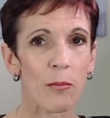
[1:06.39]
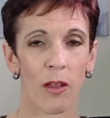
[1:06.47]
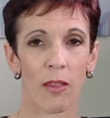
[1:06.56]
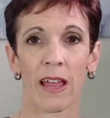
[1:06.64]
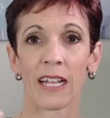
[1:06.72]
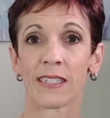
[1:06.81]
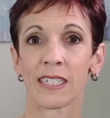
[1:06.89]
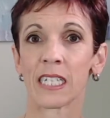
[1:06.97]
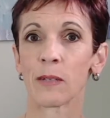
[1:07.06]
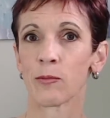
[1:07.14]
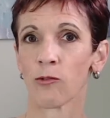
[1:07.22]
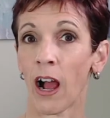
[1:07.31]
that sleep
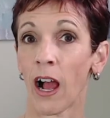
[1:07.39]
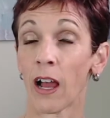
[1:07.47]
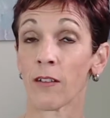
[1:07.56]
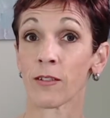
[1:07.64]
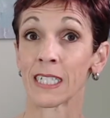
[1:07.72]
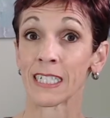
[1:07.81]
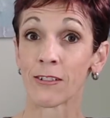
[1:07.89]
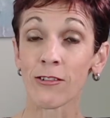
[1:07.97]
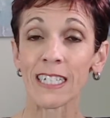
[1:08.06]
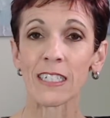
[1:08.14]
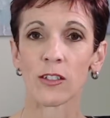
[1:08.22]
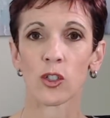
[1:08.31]
drive
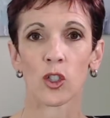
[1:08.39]
decreases,